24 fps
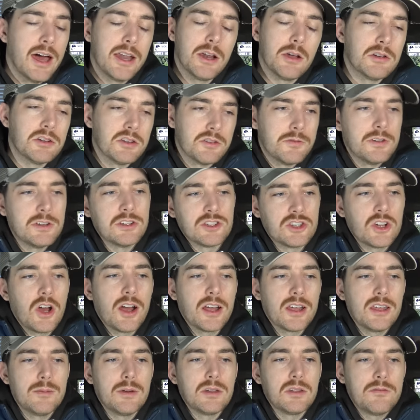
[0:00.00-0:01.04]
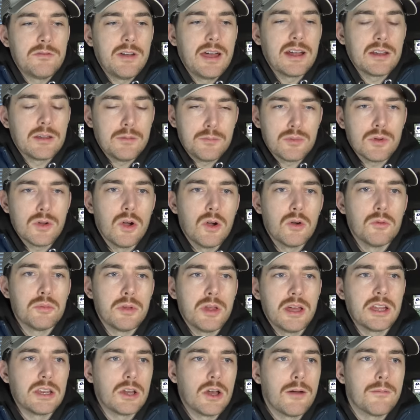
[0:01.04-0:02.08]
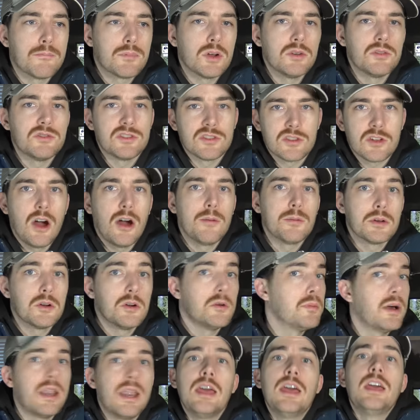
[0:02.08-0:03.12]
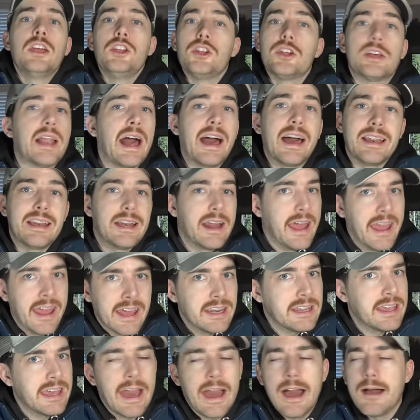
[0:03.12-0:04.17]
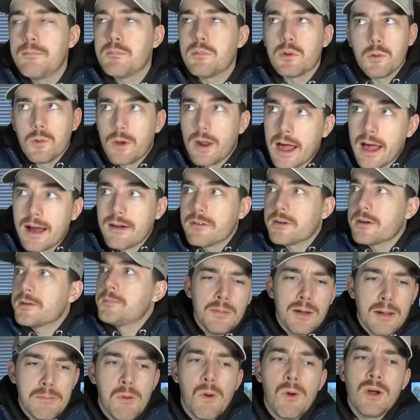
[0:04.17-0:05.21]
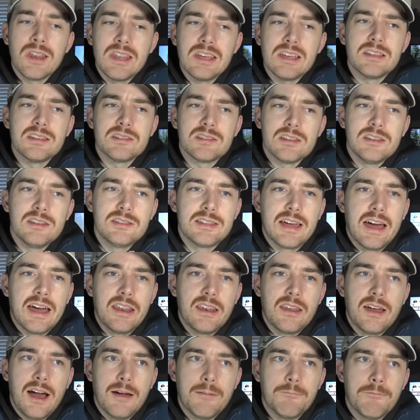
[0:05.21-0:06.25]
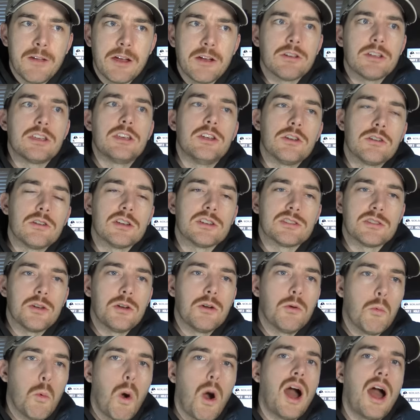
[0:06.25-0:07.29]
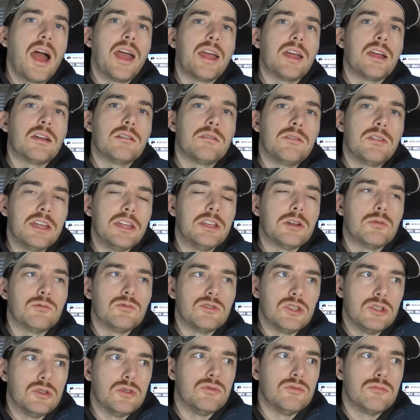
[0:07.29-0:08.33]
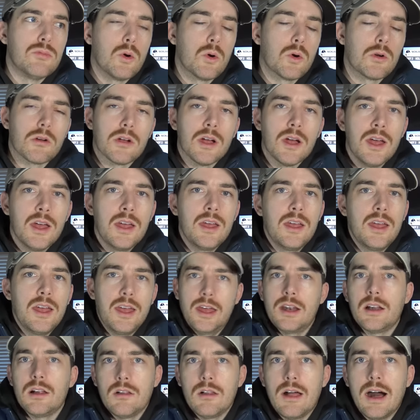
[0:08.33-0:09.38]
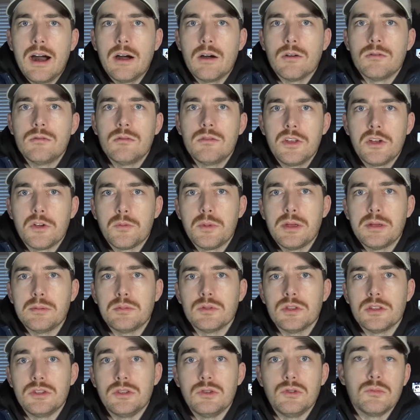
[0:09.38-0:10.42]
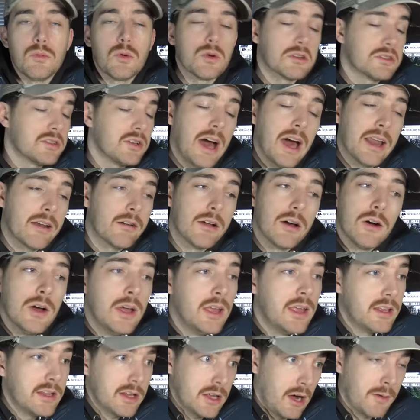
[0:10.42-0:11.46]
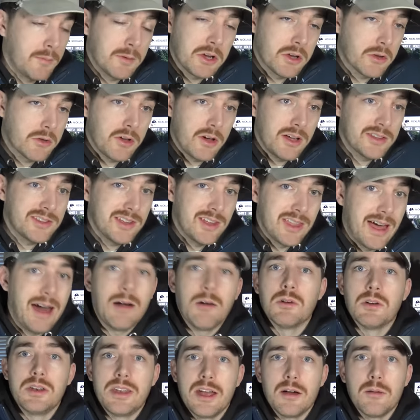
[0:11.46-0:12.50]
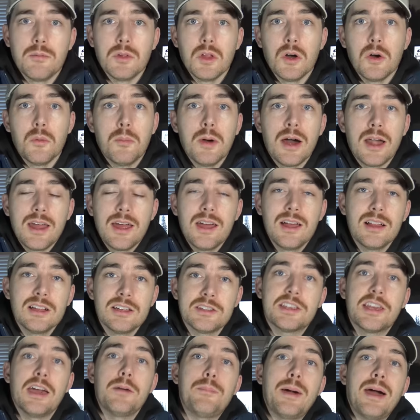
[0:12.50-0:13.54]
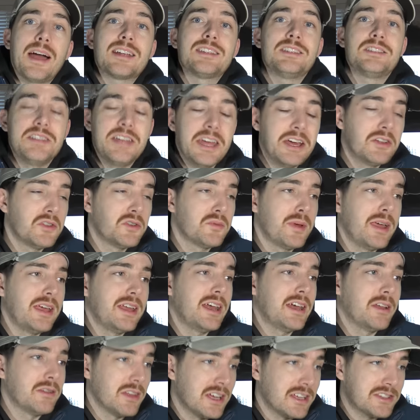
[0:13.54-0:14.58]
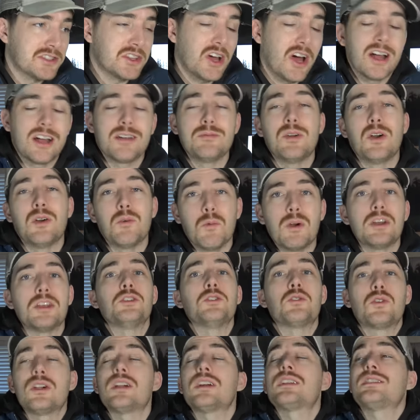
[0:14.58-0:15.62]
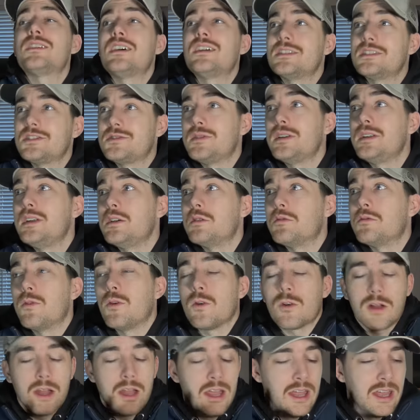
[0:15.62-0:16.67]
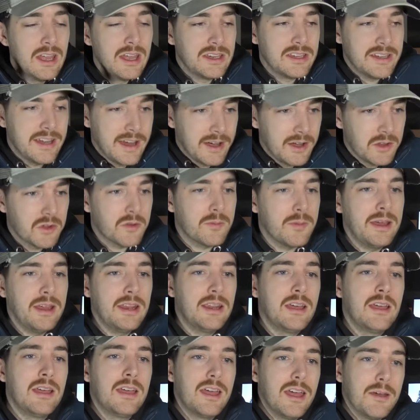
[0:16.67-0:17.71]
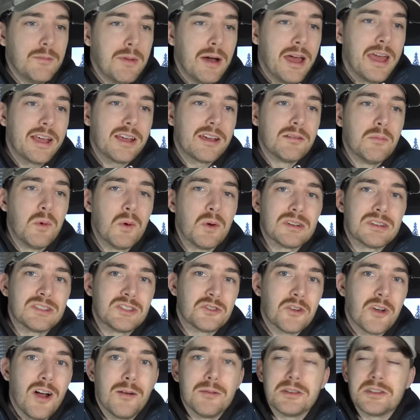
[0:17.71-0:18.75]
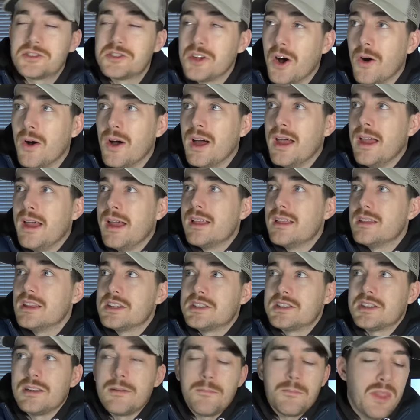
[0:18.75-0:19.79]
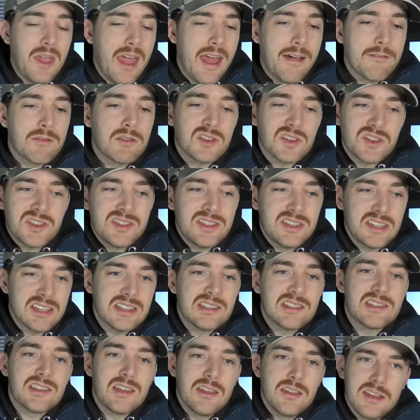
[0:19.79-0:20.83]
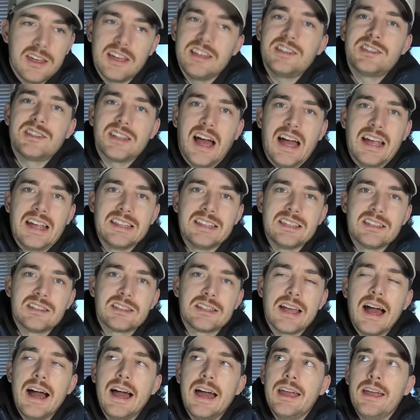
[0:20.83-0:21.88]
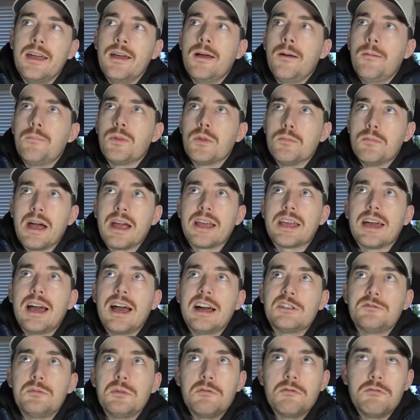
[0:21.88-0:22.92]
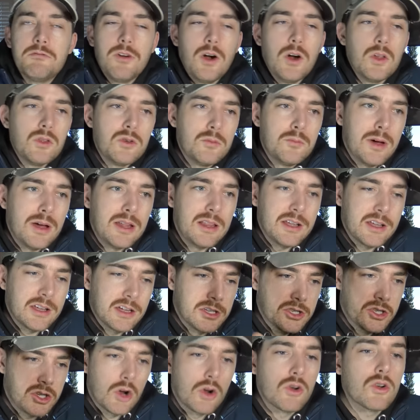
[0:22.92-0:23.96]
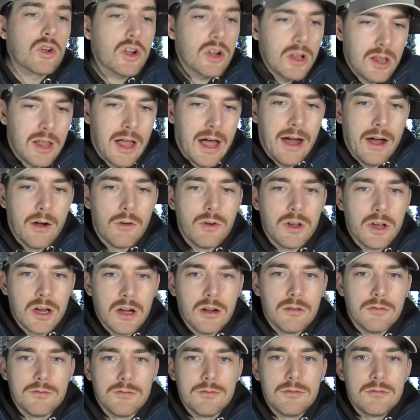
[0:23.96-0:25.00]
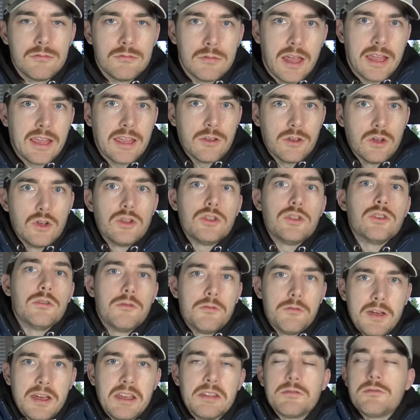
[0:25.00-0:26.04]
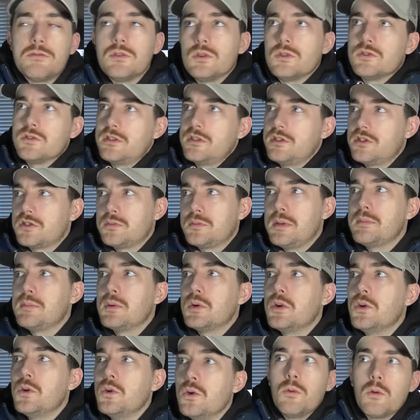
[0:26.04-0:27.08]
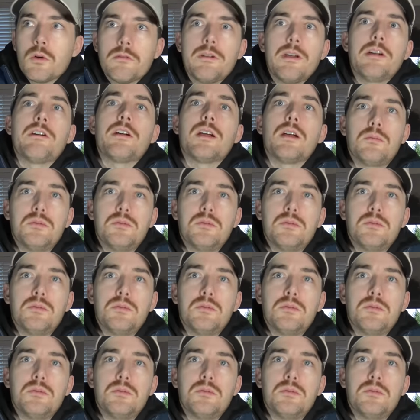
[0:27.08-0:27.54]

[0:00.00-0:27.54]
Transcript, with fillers: I know I just finished talking about the fact that pro playing non-pros is comical, but you could add in a handicap or whatever. My point is, is that I'm very curious why they don't do more and allow their people to do more. So I don't know. Comment your thoughts on that one down below. But let's get back to TaylorMade and let's talk about what you clicked on this video for, TaylorMade and Micah Morris drama. So listen, ever since they signed this guy, Micah has been followed by like a dark cloud of like Good Good faithfuls and just people who were very